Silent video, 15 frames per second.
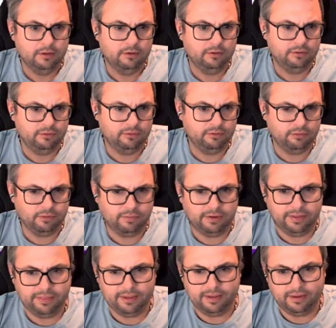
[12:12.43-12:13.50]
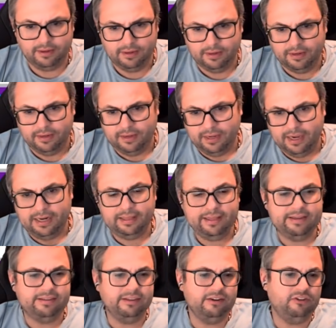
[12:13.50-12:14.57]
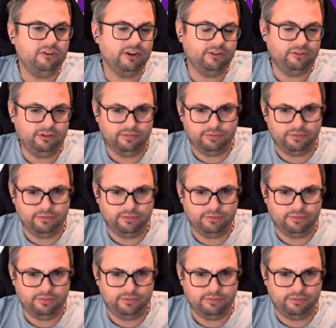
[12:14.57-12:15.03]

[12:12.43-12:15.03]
Just to sort of get at least the gist